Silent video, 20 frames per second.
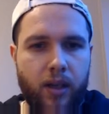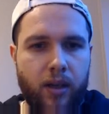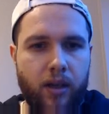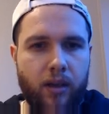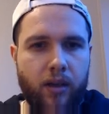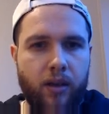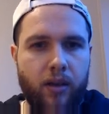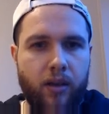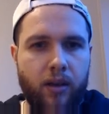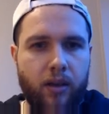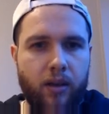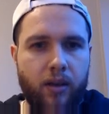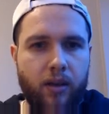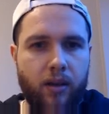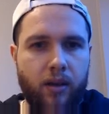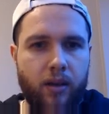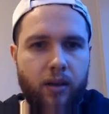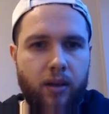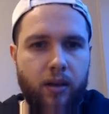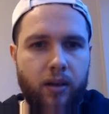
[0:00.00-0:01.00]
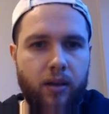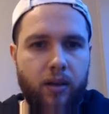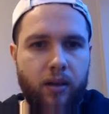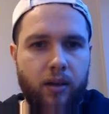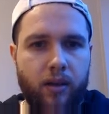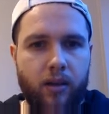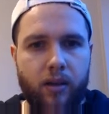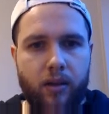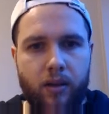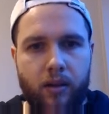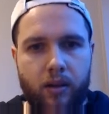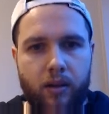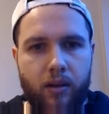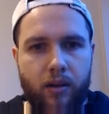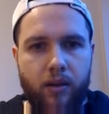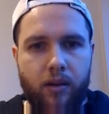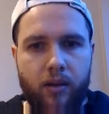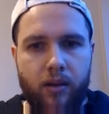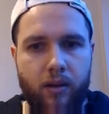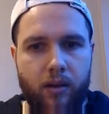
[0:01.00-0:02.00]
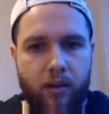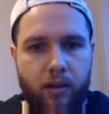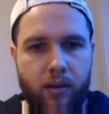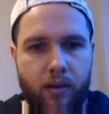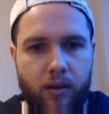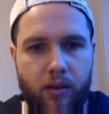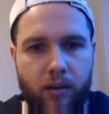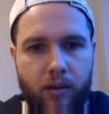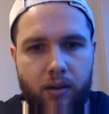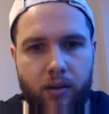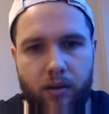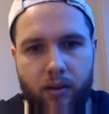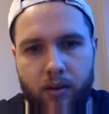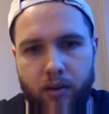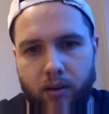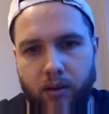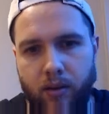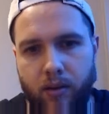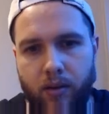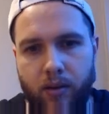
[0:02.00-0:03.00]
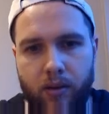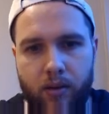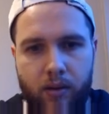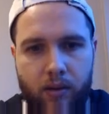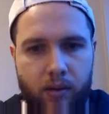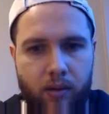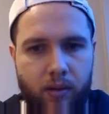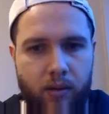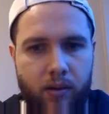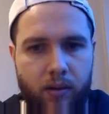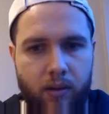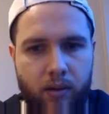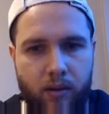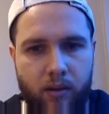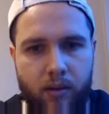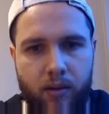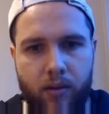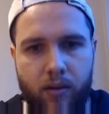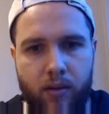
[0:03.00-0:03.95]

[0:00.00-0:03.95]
No one is speaking in this clip.